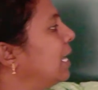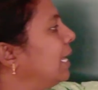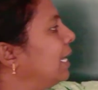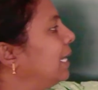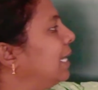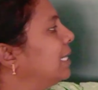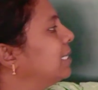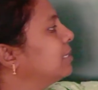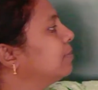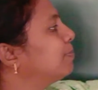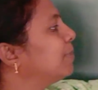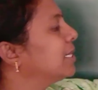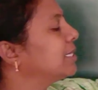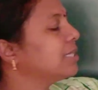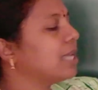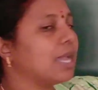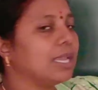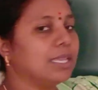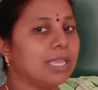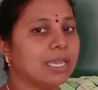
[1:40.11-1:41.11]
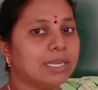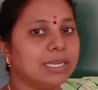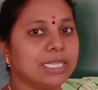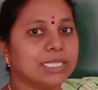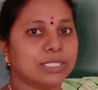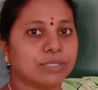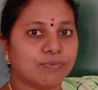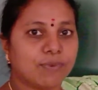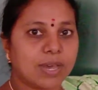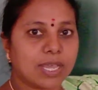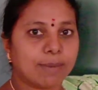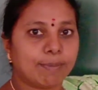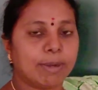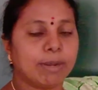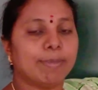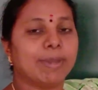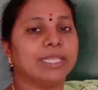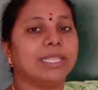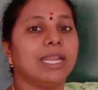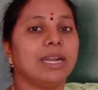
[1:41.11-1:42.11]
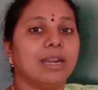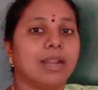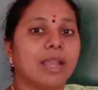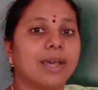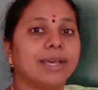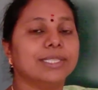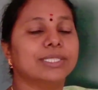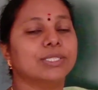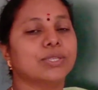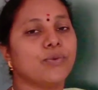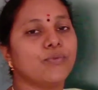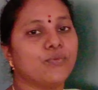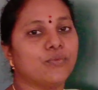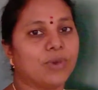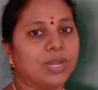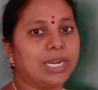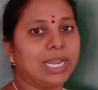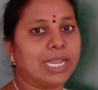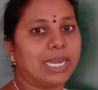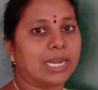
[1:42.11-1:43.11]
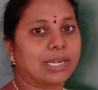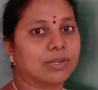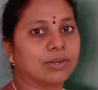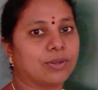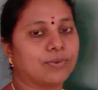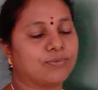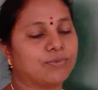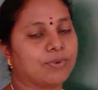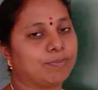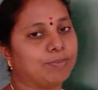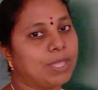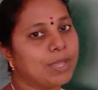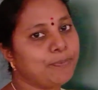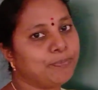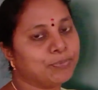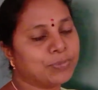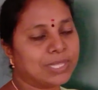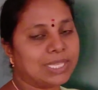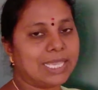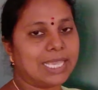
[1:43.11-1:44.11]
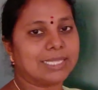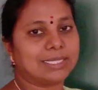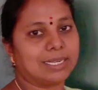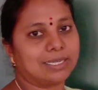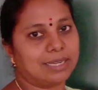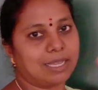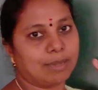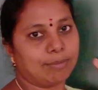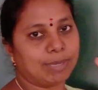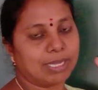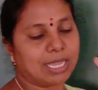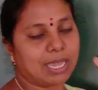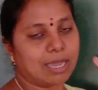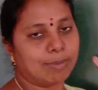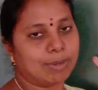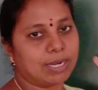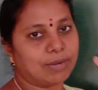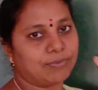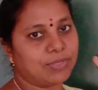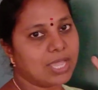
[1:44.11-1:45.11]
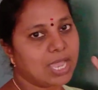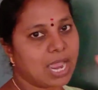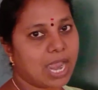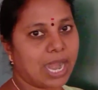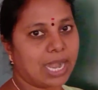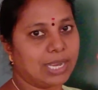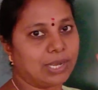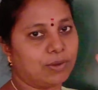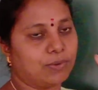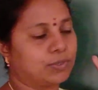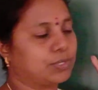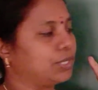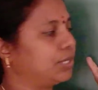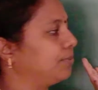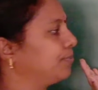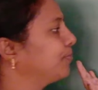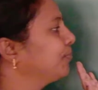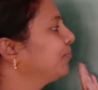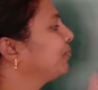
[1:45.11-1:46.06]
H plus ion is formed by the loss of one electron from the s atomic orbital of the hydrogen.